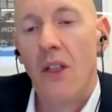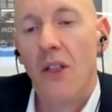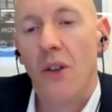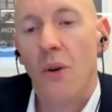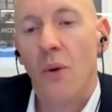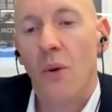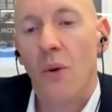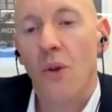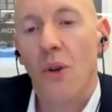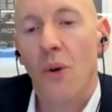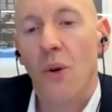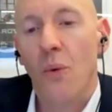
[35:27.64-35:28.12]

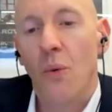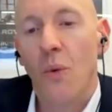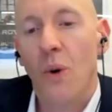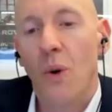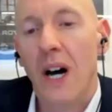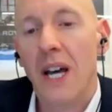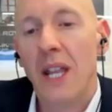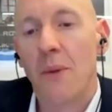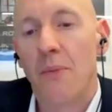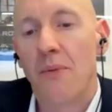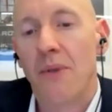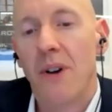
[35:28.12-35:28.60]
The
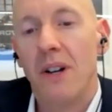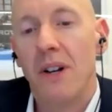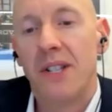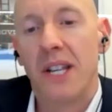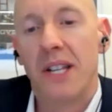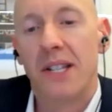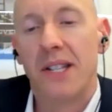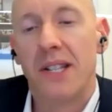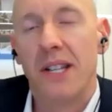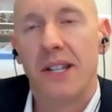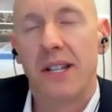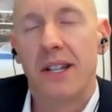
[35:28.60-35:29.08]
way the
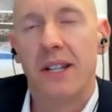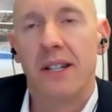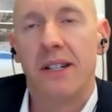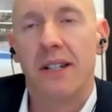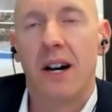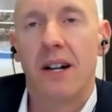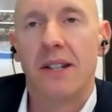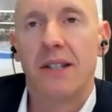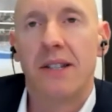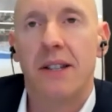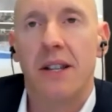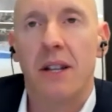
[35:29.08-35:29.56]
process is
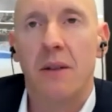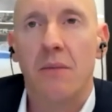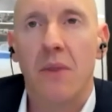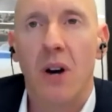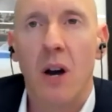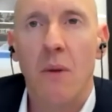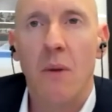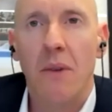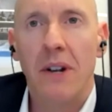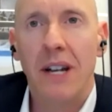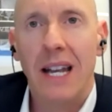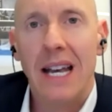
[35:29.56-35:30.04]
conducted at the
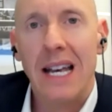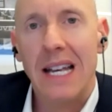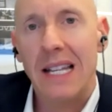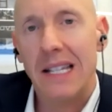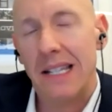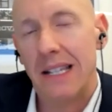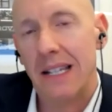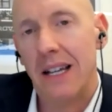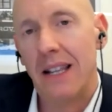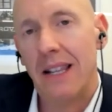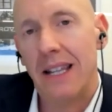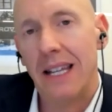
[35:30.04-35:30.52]
moment
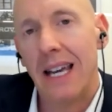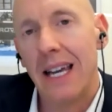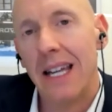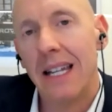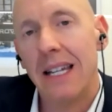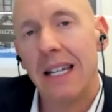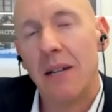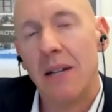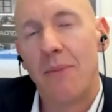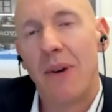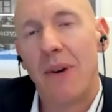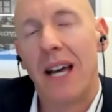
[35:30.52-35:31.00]
is that the
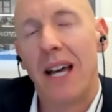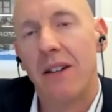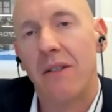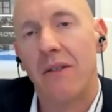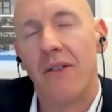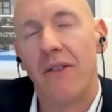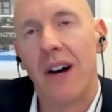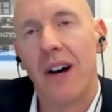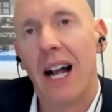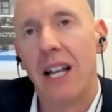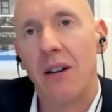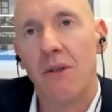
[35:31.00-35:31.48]

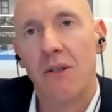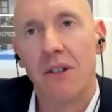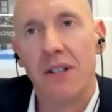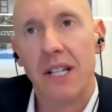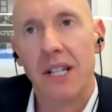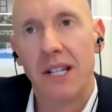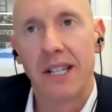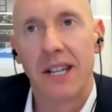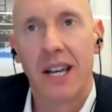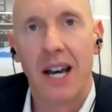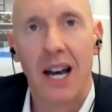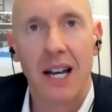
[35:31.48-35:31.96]
independent value in
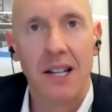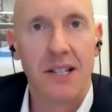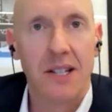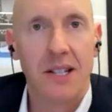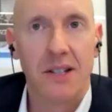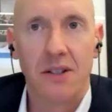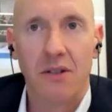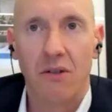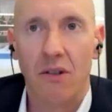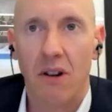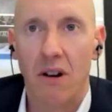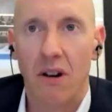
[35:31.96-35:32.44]
this case
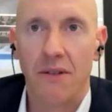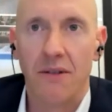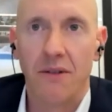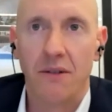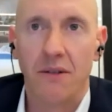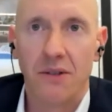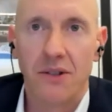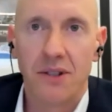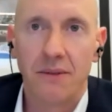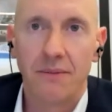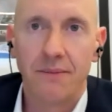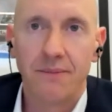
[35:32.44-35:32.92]
is Grant
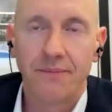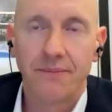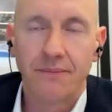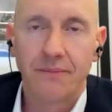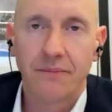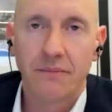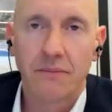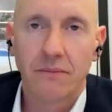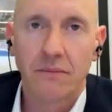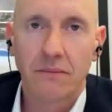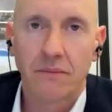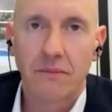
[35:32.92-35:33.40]
Thornton.
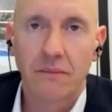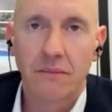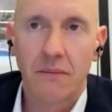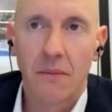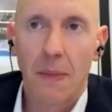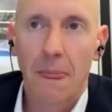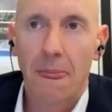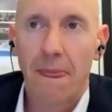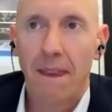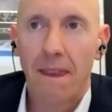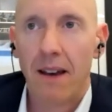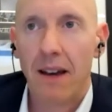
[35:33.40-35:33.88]

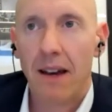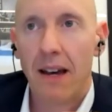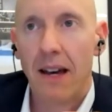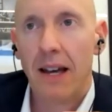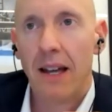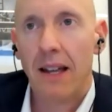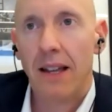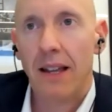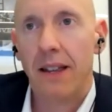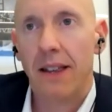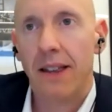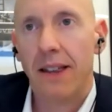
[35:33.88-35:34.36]

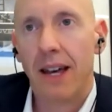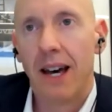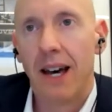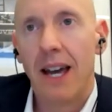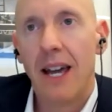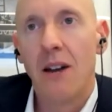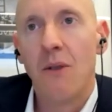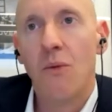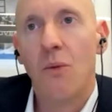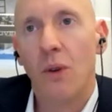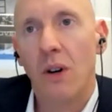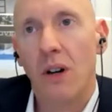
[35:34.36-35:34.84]

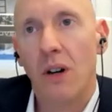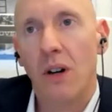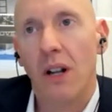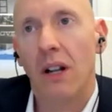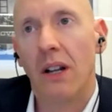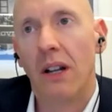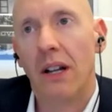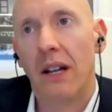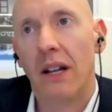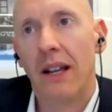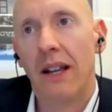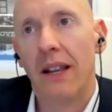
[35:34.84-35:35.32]
They
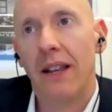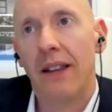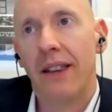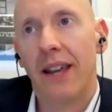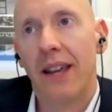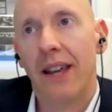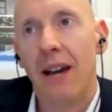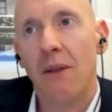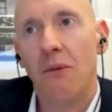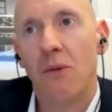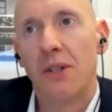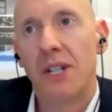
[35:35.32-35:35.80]
will
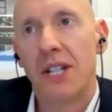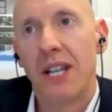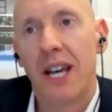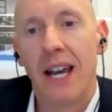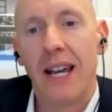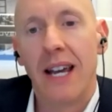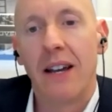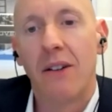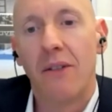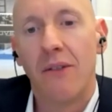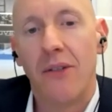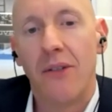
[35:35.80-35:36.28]

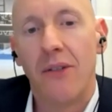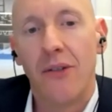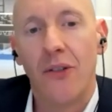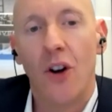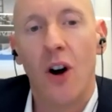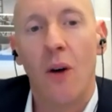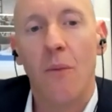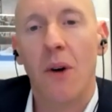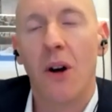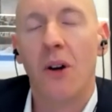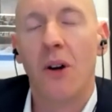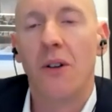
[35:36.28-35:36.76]
take
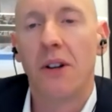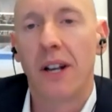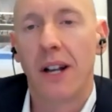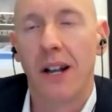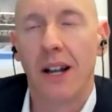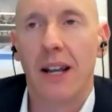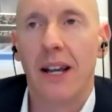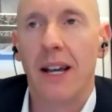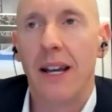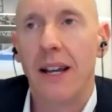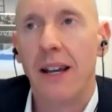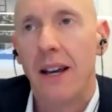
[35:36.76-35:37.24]
from
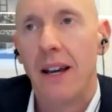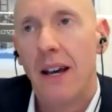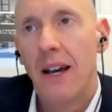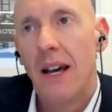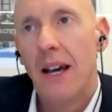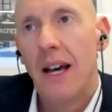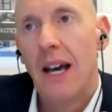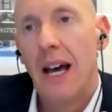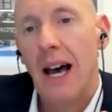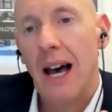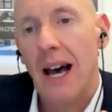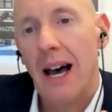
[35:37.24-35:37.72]
Oakley
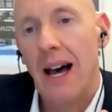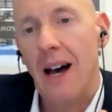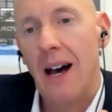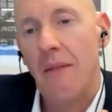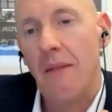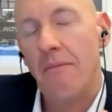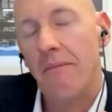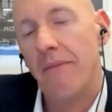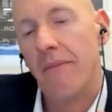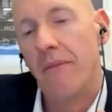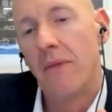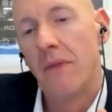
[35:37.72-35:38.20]

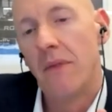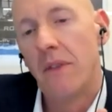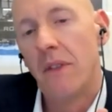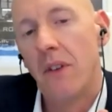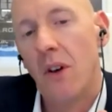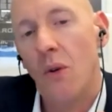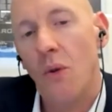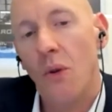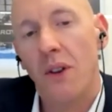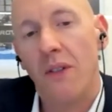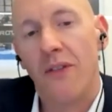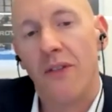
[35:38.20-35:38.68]

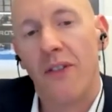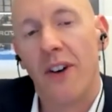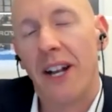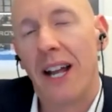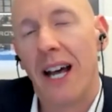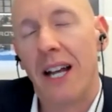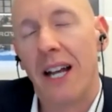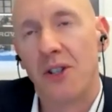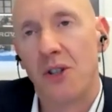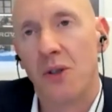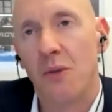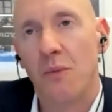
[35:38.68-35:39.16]
all the
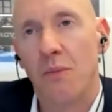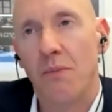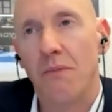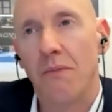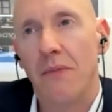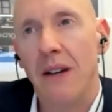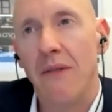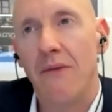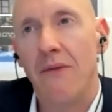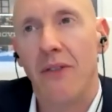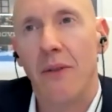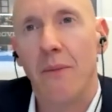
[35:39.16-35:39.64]
financial
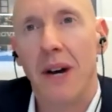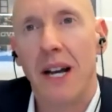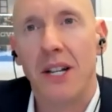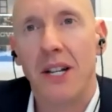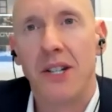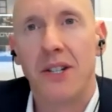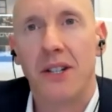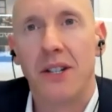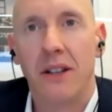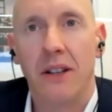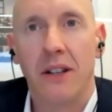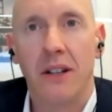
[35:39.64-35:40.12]

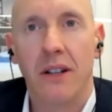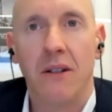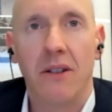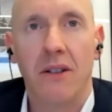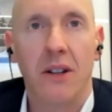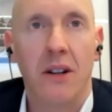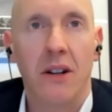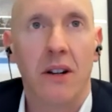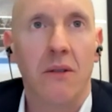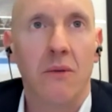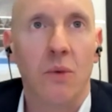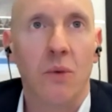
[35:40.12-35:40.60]
information
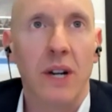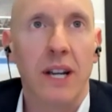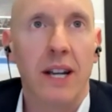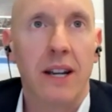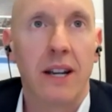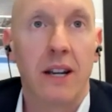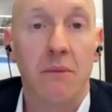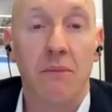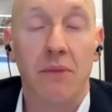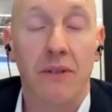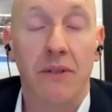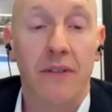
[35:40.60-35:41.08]
that we
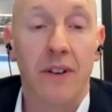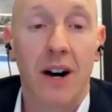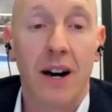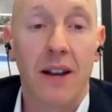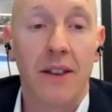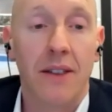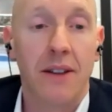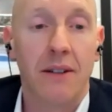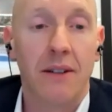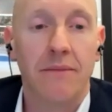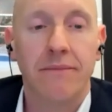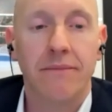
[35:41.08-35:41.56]
can
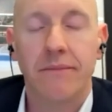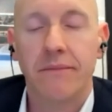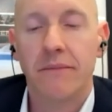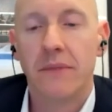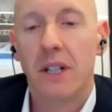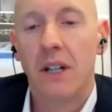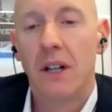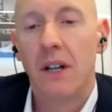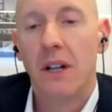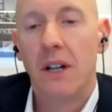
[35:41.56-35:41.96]
provide them